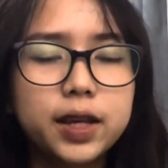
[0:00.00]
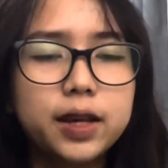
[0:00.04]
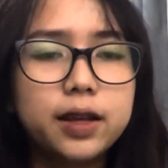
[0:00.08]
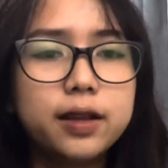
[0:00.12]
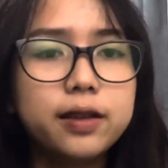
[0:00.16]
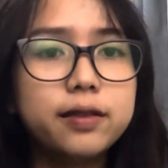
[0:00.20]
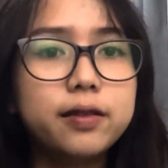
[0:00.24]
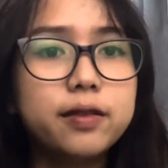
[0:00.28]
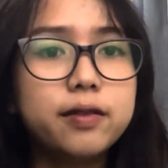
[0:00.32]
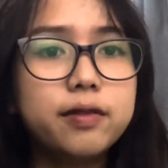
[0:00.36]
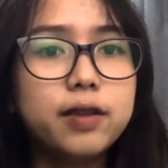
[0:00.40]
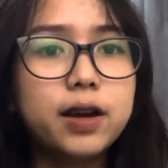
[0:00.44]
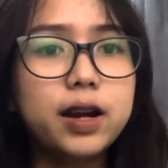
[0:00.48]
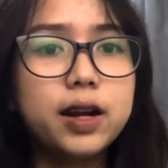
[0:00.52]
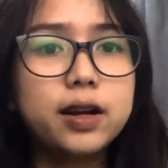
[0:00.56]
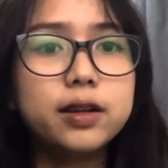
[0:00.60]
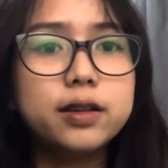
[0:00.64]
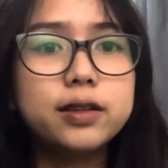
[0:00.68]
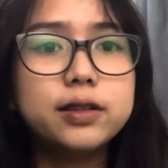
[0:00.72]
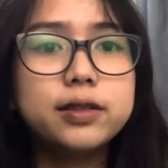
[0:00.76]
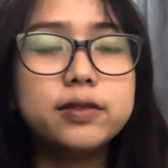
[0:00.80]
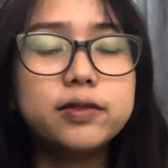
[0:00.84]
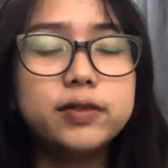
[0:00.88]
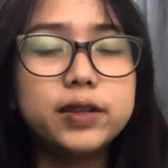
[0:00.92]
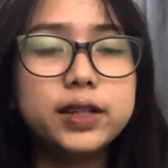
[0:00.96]
There are
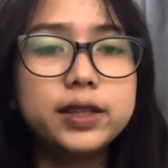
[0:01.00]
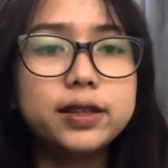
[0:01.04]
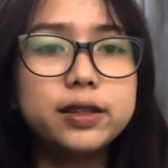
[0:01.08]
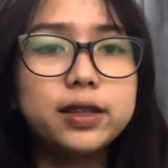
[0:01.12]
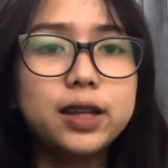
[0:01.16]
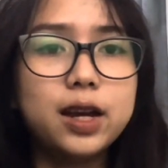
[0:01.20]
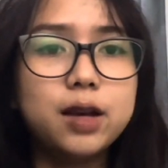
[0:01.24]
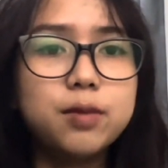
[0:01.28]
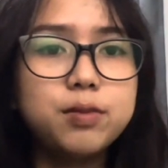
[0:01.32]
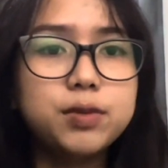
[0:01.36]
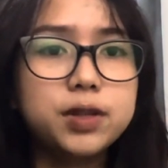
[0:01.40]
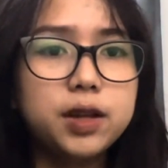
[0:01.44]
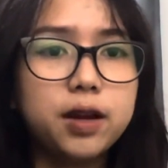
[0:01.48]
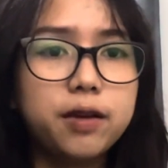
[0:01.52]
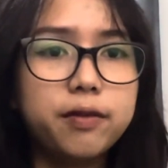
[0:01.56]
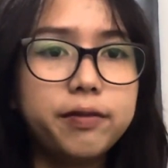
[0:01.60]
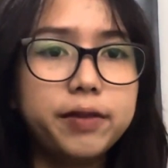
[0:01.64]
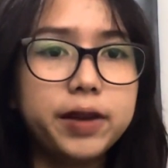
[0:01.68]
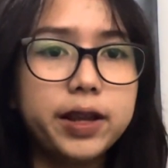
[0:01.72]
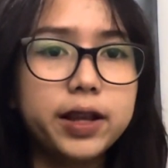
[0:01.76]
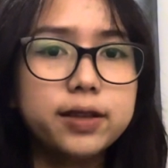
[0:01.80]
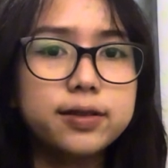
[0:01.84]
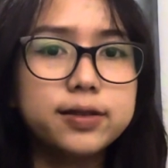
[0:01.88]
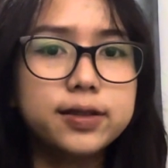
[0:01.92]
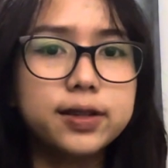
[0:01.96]
three types of
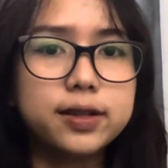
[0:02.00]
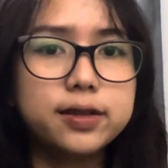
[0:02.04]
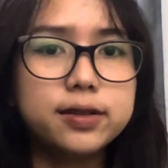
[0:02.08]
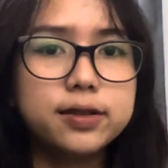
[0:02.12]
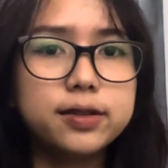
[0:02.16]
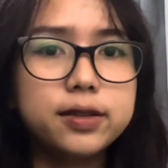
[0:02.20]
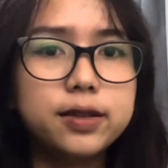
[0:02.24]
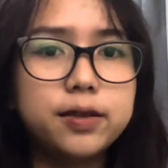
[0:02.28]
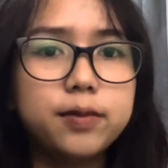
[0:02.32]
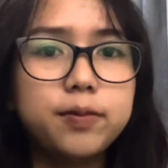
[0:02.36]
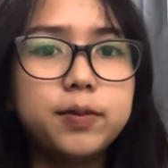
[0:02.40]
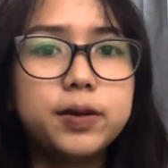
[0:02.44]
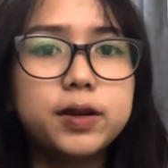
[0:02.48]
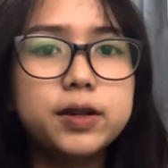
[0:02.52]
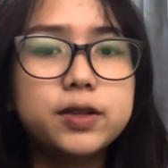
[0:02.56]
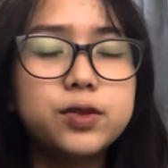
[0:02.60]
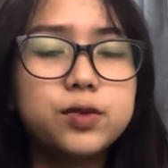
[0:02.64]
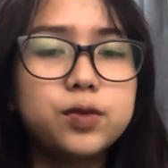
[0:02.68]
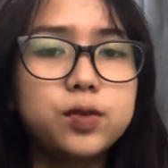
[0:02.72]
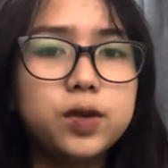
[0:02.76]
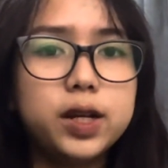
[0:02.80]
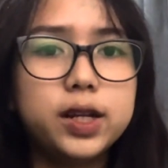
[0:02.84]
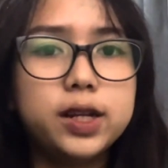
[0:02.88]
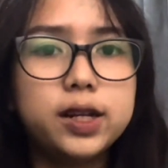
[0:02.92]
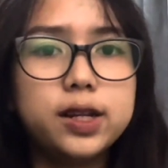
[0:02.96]
deixis. The first
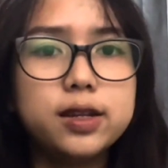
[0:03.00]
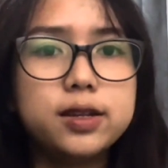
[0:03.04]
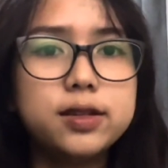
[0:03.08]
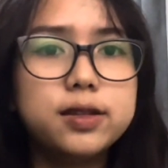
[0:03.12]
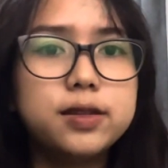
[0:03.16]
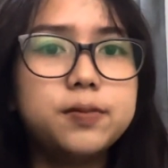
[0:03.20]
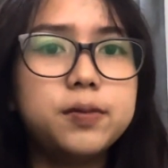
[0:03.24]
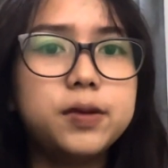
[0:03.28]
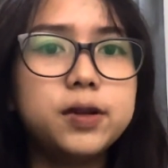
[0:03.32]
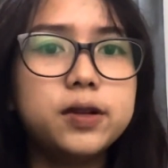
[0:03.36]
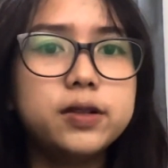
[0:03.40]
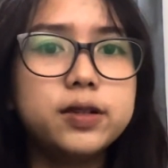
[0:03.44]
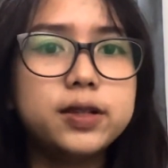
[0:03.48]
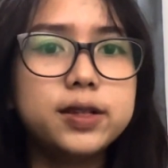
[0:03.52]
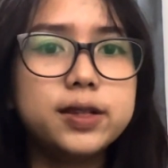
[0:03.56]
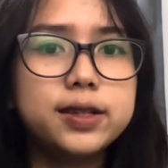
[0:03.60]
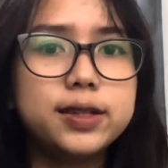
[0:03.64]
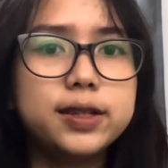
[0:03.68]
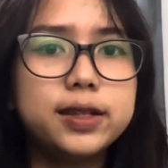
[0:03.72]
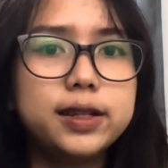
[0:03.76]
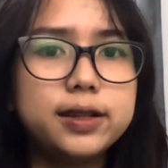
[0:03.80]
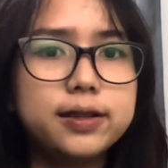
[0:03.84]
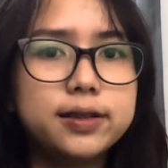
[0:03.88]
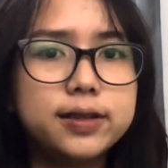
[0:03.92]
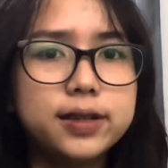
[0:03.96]
one is person
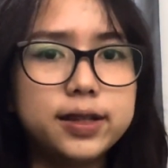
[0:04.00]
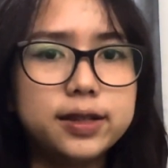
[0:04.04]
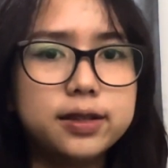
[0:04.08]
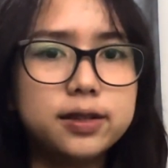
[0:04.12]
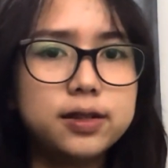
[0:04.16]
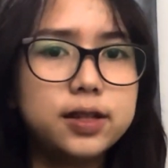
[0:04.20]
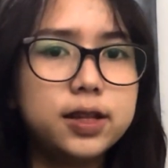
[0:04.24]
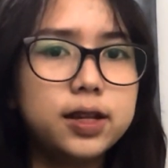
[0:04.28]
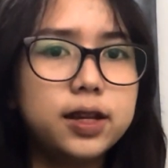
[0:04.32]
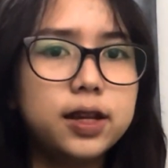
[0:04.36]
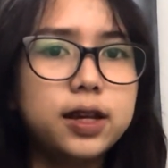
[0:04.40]
deixis.